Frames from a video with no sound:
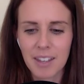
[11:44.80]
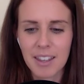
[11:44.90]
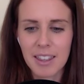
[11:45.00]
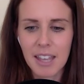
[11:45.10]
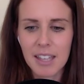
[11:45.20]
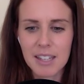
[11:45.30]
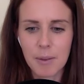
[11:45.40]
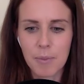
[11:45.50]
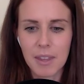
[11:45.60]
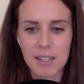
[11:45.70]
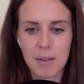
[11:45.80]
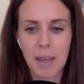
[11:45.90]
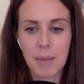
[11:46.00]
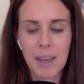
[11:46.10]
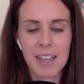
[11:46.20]
there's a there's a
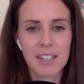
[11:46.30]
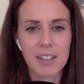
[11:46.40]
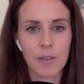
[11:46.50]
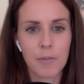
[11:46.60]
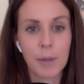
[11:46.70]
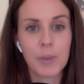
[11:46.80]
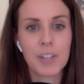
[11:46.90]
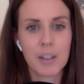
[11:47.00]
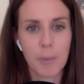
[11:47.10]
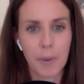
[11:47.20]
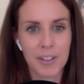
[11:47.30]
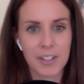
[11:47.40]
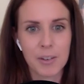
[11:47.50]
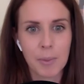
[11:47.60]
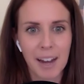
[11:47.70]
big piece of building your
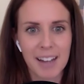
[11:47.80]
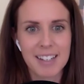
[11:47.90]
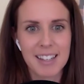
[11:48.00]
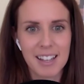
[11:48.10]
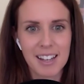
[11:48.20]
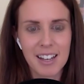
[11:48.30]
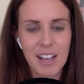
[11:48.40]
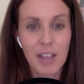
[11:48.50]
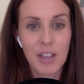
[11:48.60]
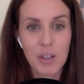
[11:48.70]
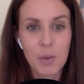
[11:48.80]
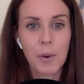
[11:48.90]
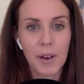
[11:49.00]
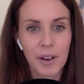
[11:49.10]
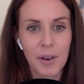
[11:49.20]
personal brand that you
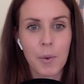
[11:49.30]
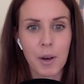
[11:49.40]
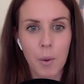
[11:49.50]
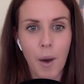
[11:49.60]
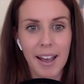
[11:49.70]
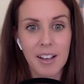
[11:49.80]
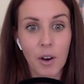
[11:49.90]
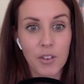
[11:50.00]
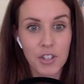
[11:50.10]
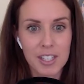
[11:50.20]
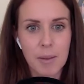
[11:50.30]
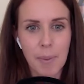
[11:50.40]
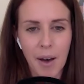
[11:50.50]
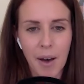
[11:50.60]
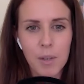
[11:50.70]
were were quite conscious
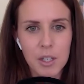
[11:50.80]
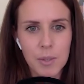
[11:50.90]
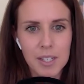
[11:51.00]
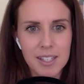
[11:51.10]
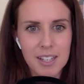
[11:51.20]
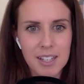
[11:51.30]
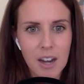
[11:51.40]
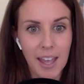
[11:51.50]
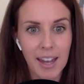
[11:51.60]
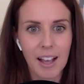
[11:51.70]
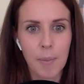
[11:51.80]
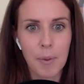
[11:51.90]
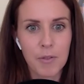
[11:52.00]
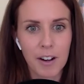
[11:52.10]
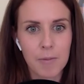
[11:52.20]
about which was you know getting up
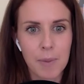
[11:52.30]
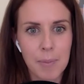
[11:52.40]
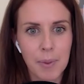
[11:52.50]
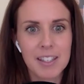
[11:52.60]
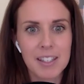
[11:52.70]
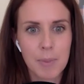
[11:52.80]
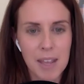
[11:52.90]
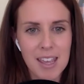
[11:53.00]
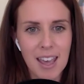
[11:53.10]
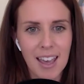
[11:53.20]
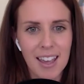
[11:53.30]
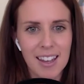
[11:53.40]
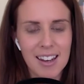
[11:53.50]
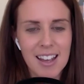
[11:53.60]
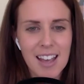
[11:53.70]
in front of people and speaking
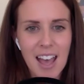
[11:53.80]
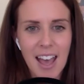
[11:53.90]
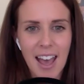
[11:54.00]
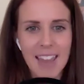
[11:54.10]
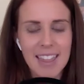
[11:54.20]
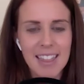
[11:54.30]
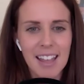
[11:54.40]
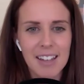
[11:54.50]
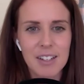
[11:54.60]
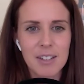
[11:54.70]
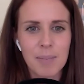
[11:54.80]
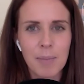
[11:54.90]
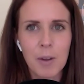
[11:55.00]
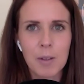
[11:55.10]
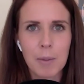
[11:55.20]
and and and
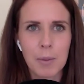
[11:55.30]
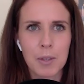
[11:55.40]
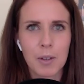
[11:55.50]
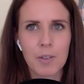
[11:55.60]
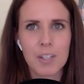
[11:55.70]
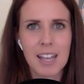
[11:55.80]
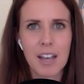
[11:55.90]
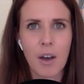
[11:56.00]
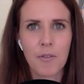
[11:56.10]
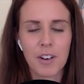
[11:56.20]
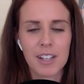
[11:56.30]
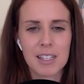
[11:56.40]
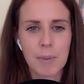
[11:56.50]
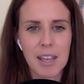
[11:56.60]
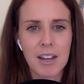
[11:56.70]
most people sort of see a
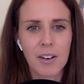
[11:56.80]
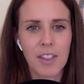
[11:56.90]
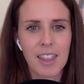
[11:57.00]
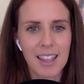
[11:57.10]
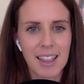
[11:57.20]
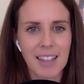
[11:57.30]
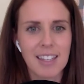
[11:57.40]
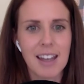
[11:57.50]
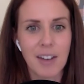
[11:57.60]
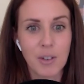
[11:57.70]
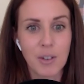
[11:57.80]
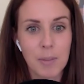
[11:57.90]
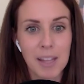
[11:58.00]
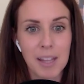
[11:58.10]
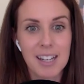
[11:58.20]
confident speaker and think that's a natural
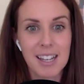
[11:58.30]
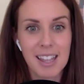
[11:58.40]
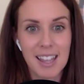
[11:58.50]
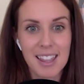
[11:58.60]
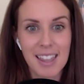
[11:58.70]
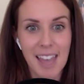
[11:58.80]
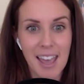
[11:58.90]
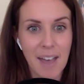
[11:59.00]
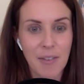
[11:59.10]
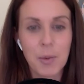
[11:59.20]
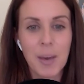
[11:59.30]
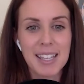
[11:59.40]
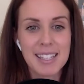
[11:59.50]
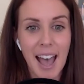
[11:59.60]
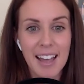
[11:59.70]
ability that they have
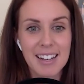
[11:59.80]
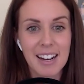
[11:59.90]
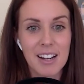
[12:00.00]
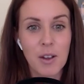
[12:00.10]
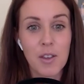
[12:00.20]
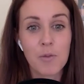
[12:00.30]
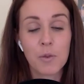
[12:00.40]
always had and I know you've